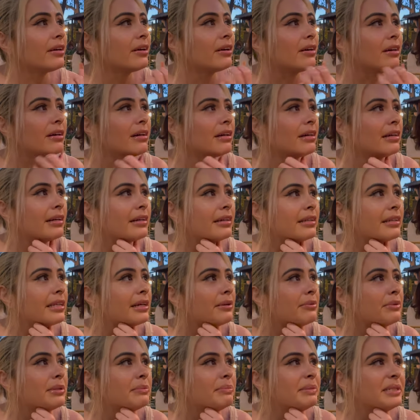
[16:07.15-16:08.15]
Oh,
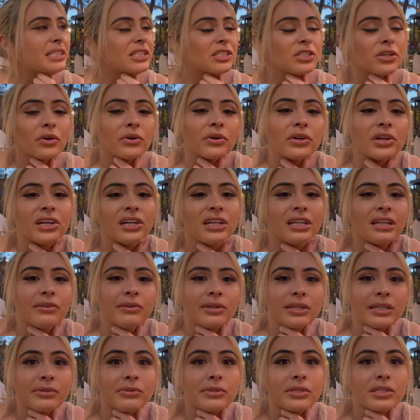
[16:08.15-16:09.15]
that would be so good
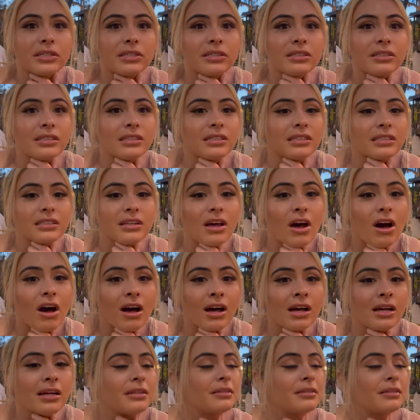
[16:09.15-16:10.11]
when it was it's hot.